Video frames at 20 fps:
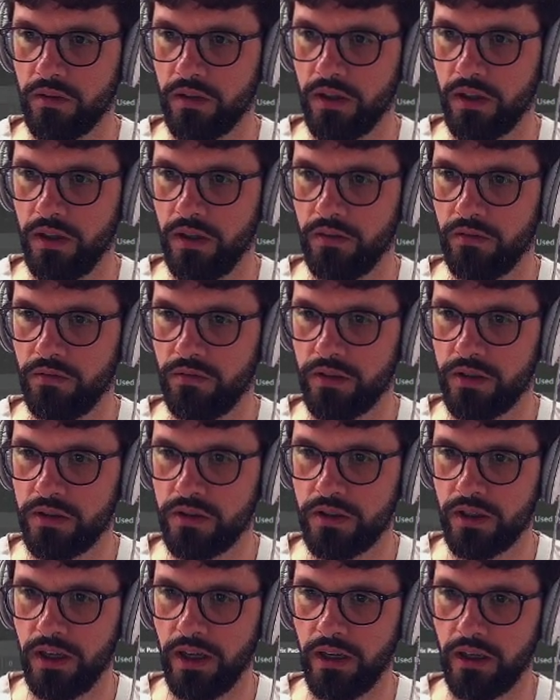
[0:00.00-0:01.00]
if we
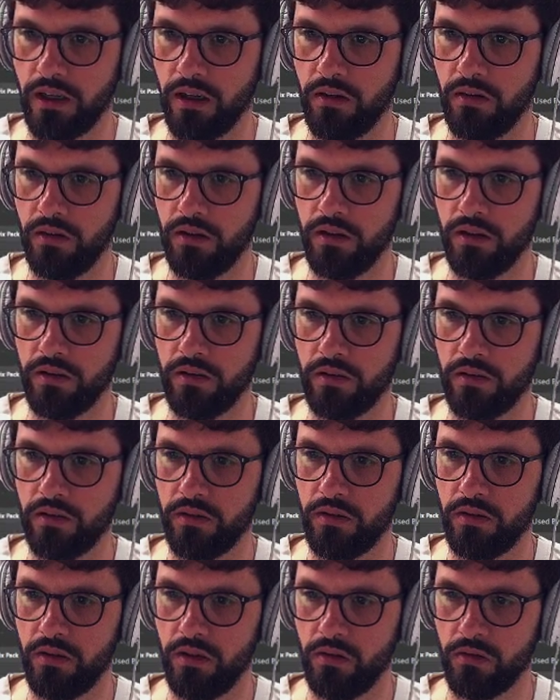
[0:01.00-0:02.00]
take our
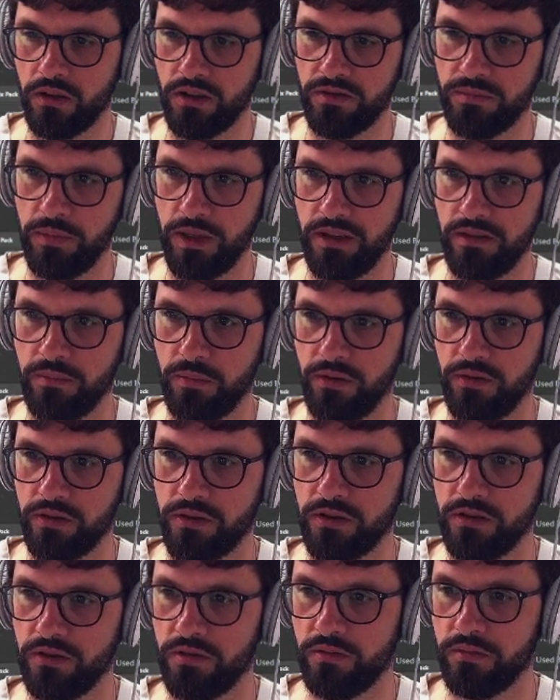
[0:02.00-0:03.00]
local space
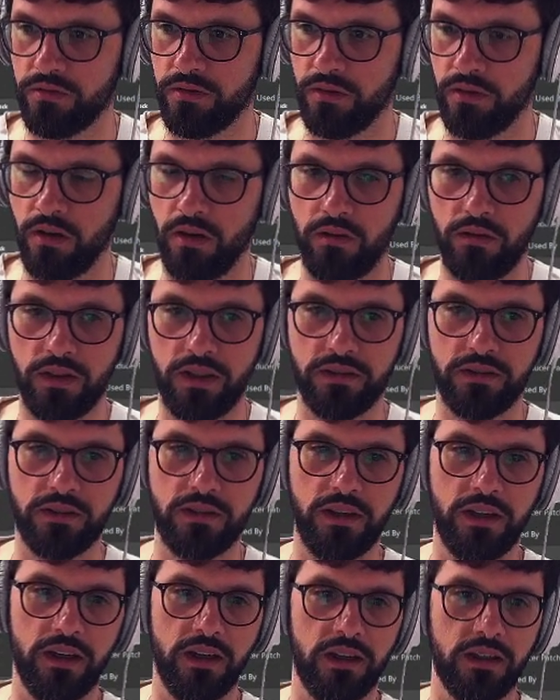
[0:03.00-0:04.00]
positions, so now here's the
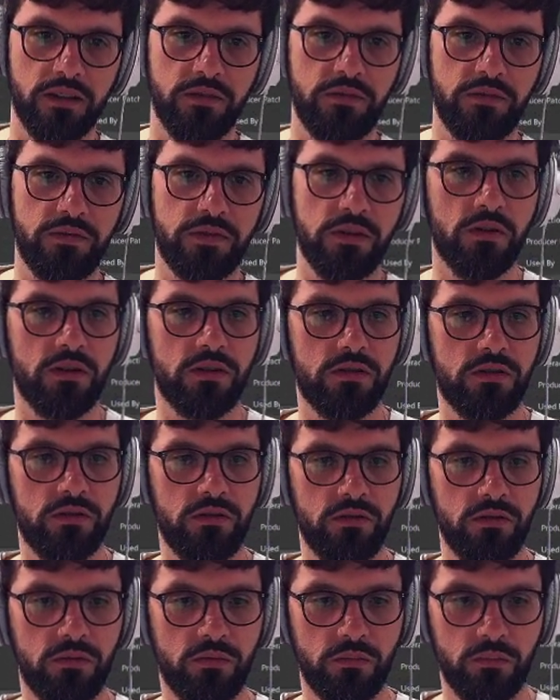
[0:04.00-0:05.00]
thing, like if you want
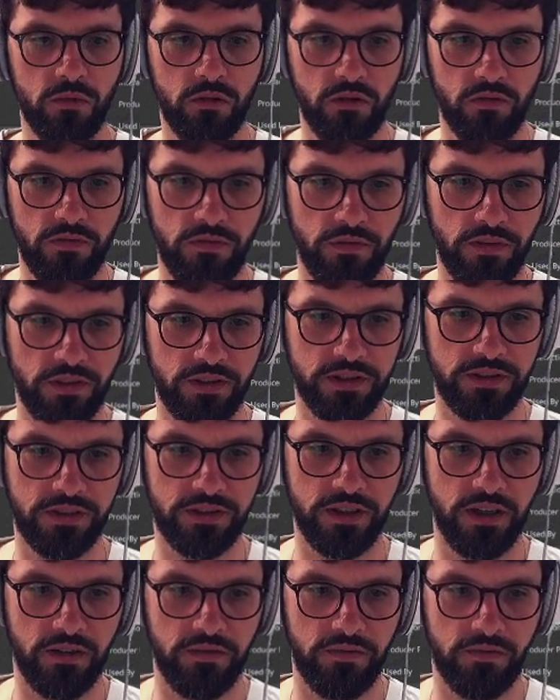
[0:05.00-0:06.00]
to move this
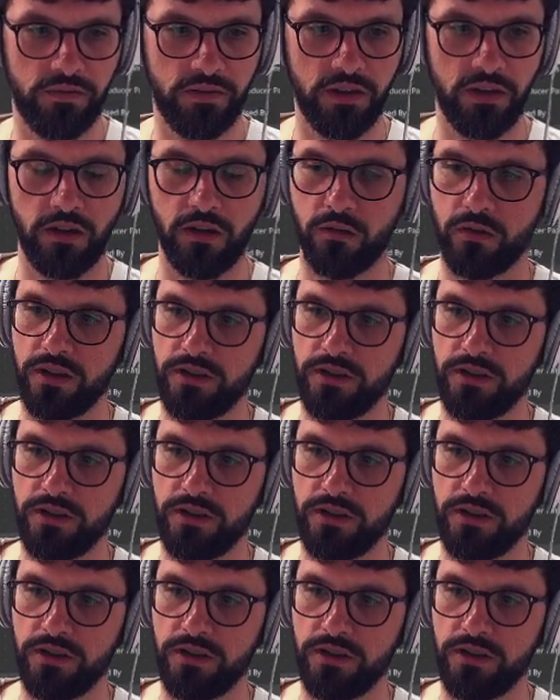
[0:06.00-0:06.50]
stuff in local